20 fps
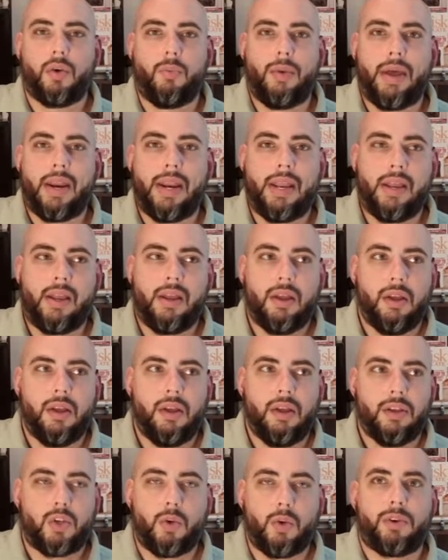many,
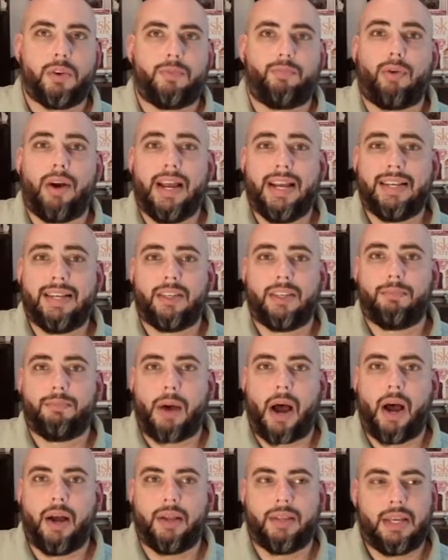so much praise as
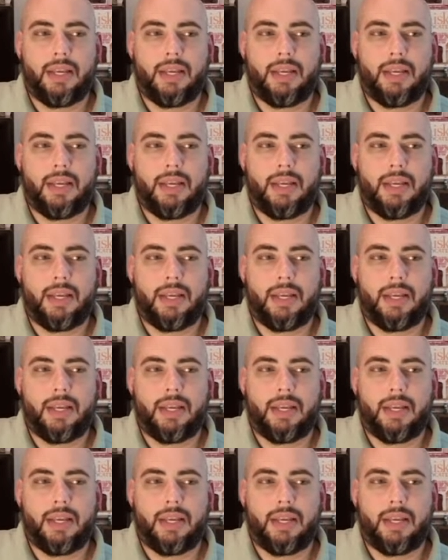Bond.